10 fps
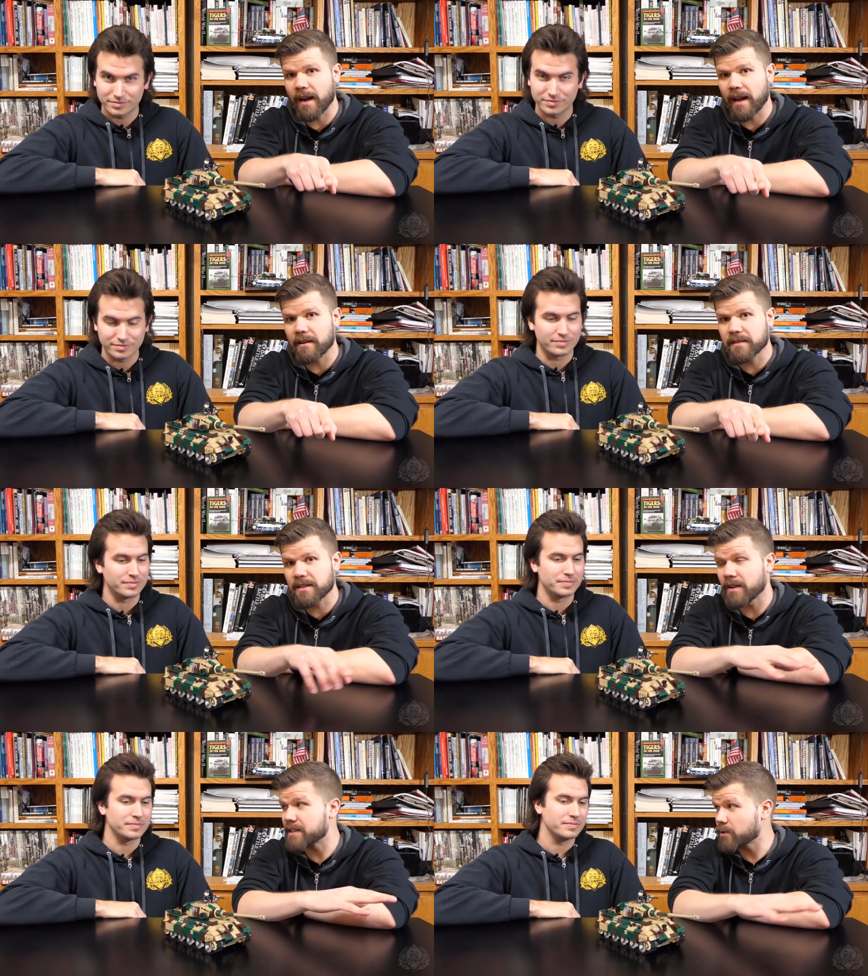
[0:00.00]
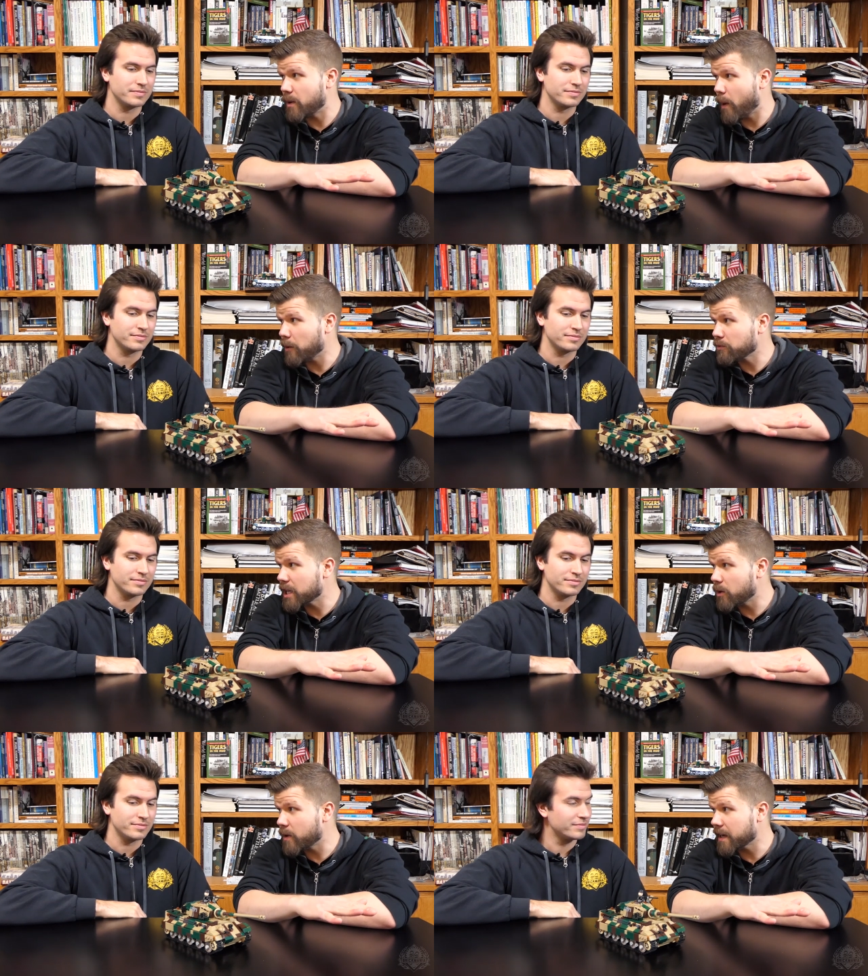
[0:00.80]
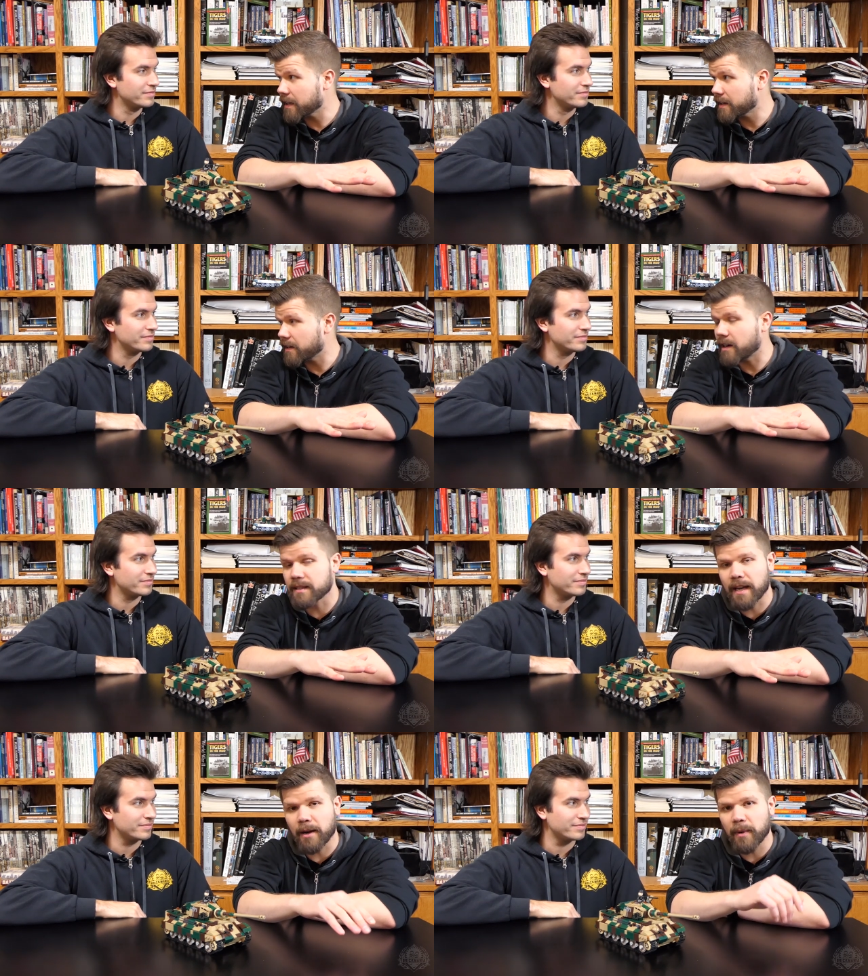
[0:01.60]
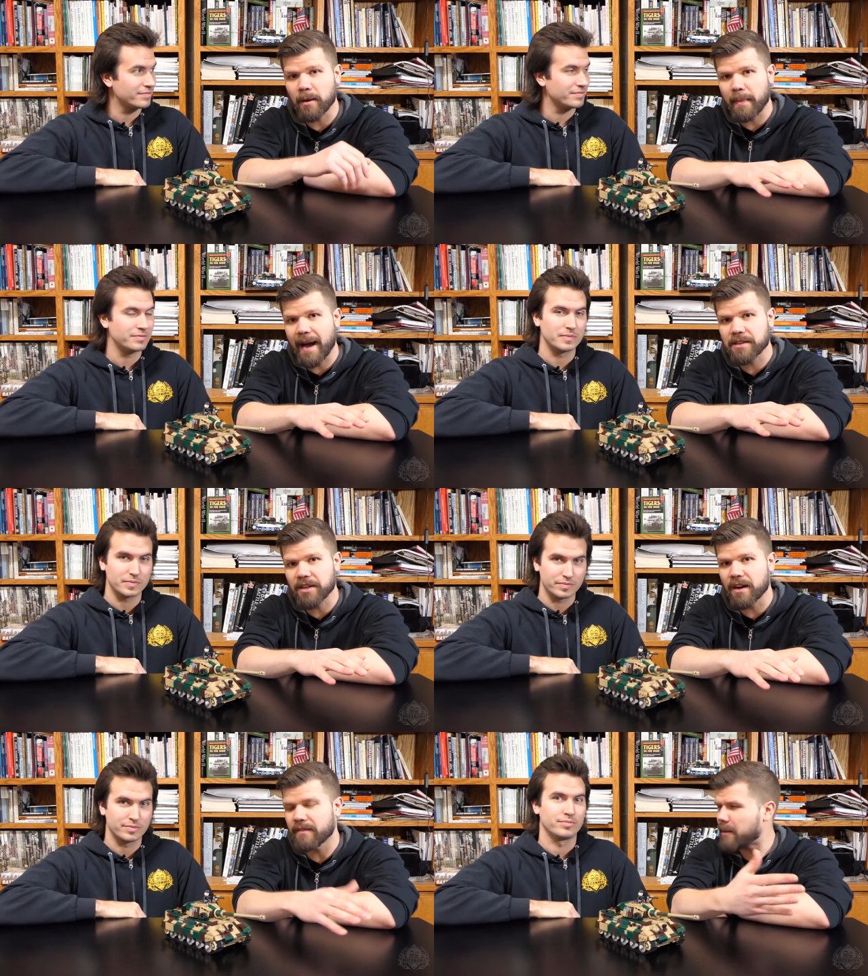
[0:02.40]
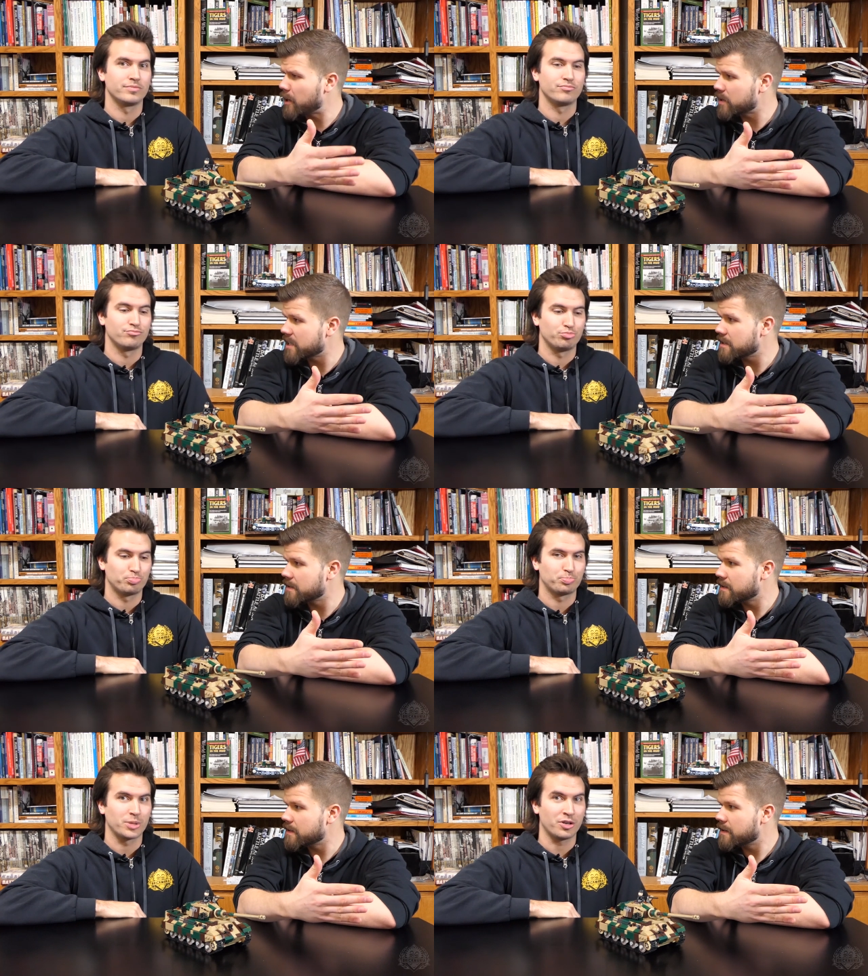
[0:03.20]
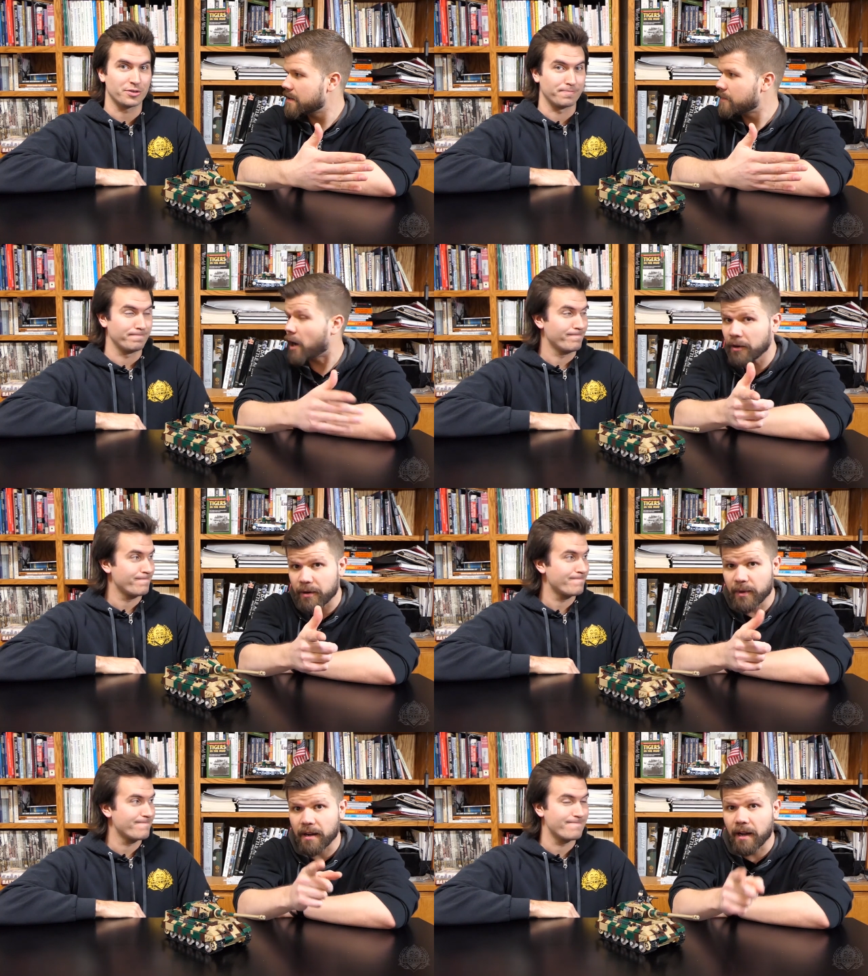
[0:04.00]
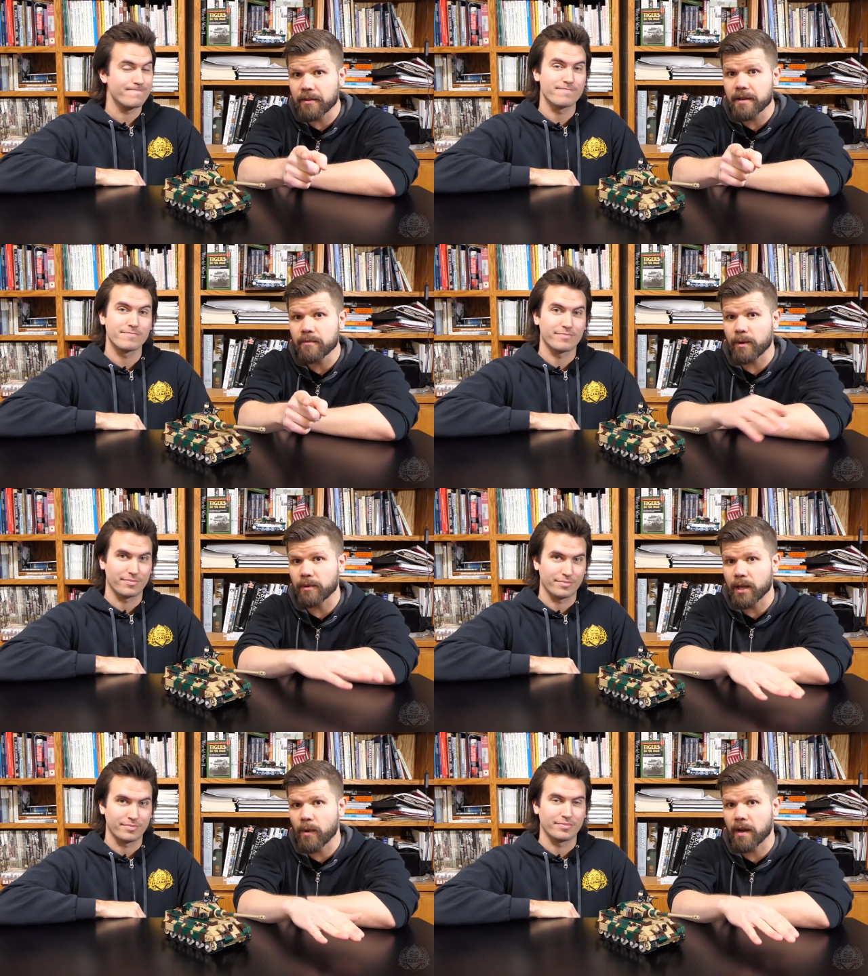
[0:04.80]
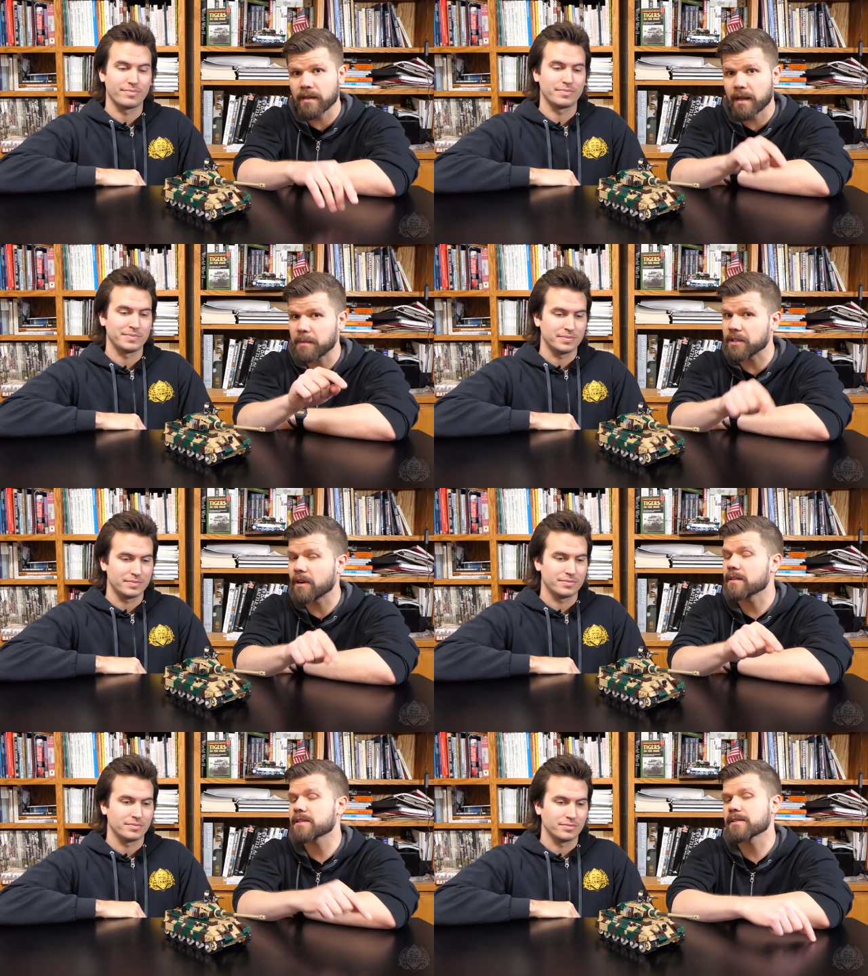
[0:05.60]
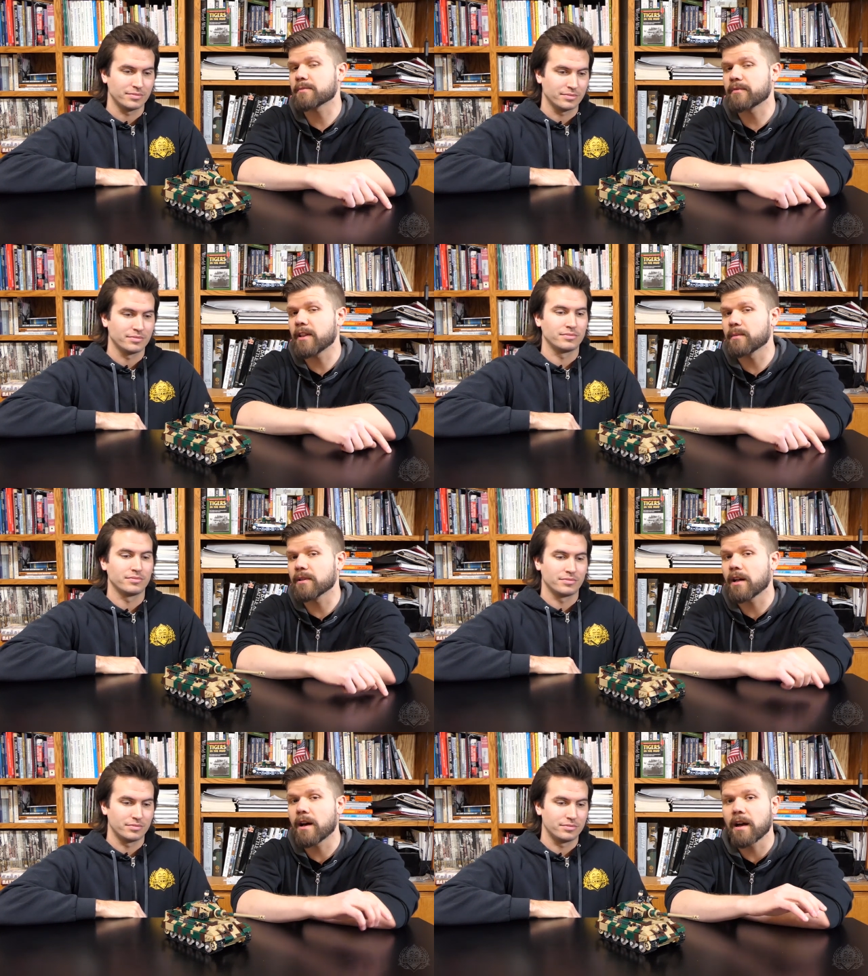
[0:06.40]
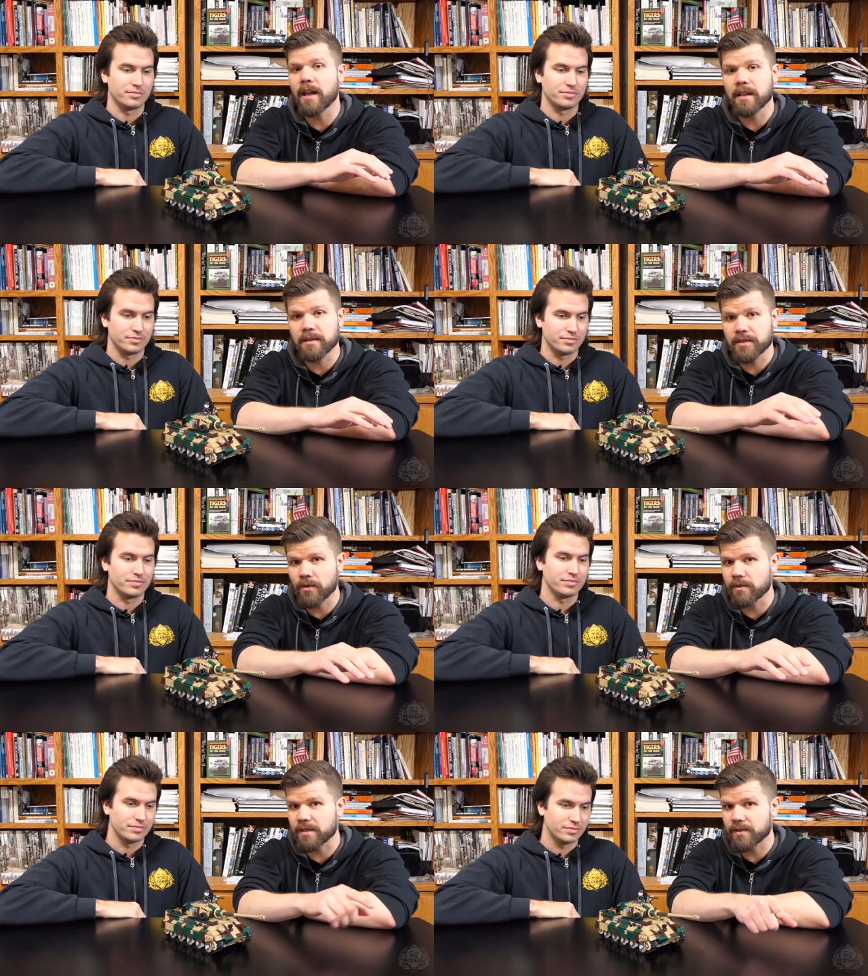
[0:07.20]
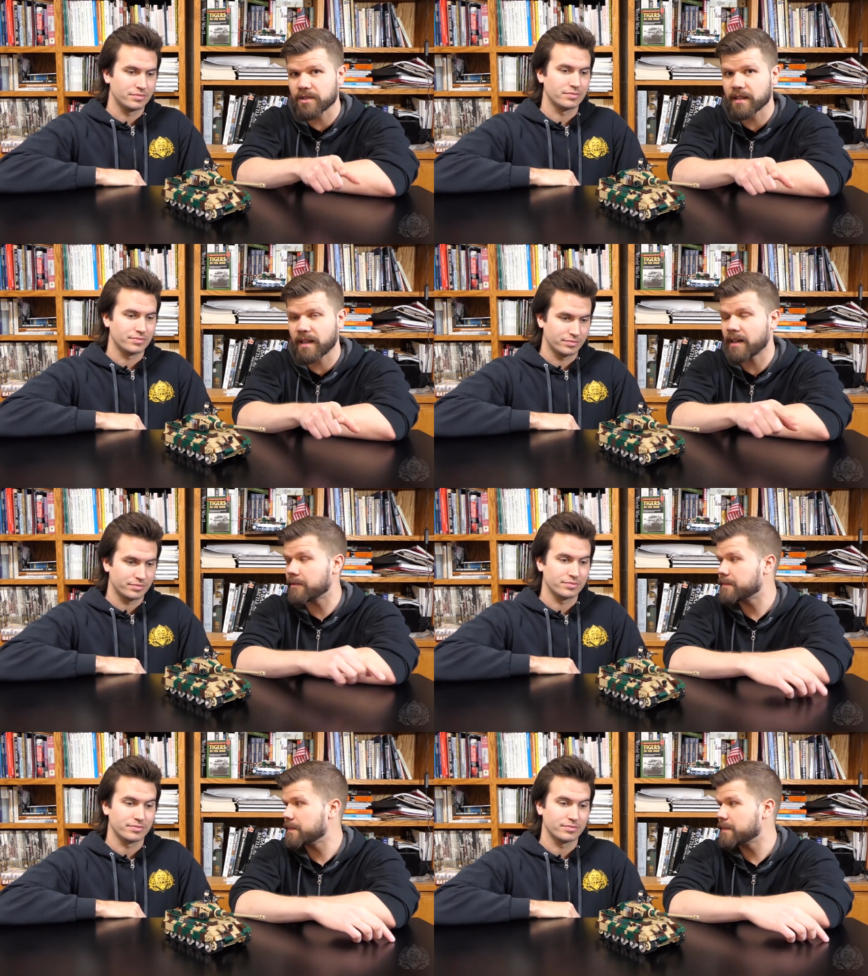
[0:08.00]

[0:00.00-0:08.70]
Speaker 1: now. So it's, it went really quick online. We did a batch of, how many was it? 100. 100. We did 100. Went really quick online, but there are still some available in the stores, so check that out